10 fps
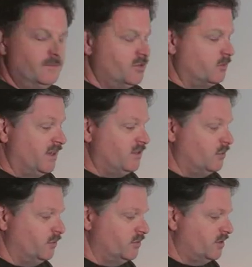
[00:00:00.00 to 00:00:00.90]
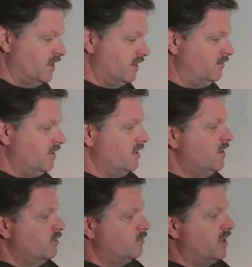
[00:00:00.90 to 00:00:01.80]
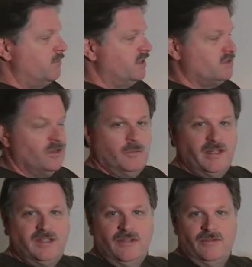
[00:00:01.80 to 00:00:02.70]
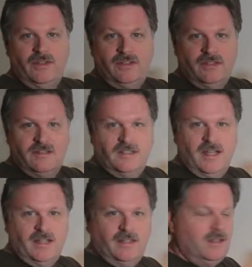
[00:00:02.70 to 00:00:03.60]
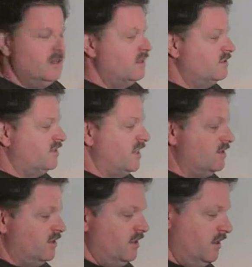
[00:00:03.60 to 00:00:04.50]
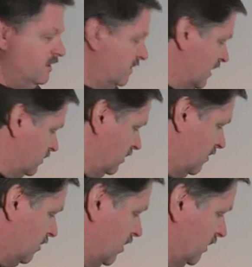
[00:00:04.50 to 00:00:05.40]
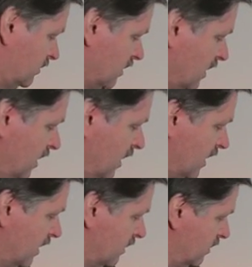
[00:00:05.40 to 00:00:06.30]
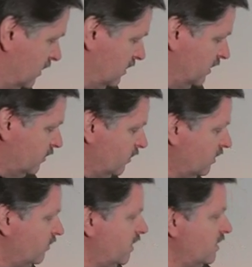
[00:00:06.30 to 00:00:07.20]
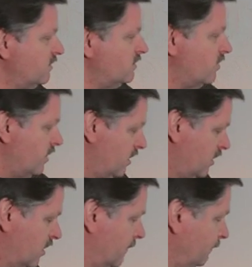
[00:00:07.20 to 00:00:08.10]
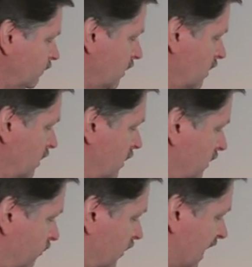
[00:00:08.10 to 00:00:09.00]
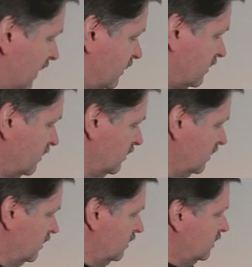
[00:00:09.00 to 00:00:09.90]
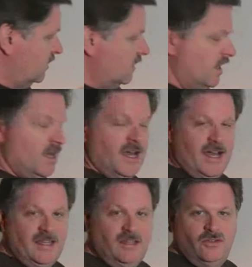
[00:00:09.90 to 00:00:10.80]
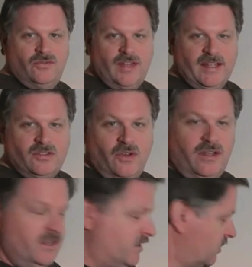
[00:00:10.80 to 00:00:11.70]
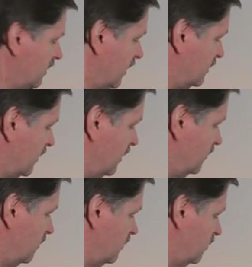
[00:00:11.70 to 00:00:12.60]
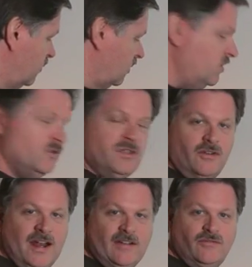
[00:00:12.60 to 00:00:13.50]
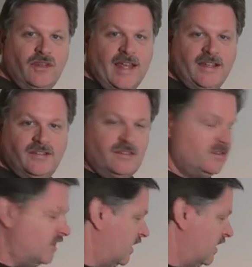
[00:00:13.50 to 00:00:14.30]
spice holders, and I pre-mixed all my stuff. This is not sand art, it is actually my mix, and the liquid ingredients are in here. The flax, I use flax oil. I just think it's easier. You can use the ground flax.